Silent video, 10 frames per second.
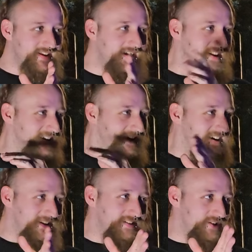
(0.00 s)
that
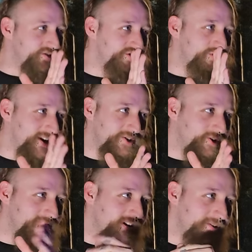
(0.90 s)
there's a trend
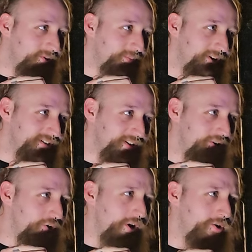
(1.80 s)
going around where everybody's like,
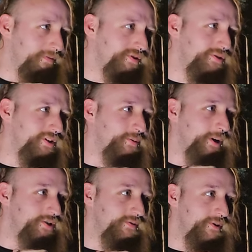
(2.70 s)
"Oh, how often do you think about
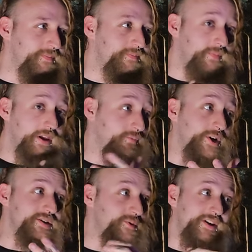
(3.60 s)
ancient Rome?" Meat
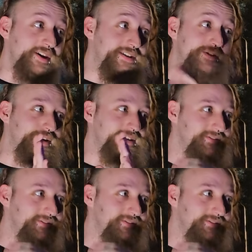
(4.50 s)
once a week, mm, easily.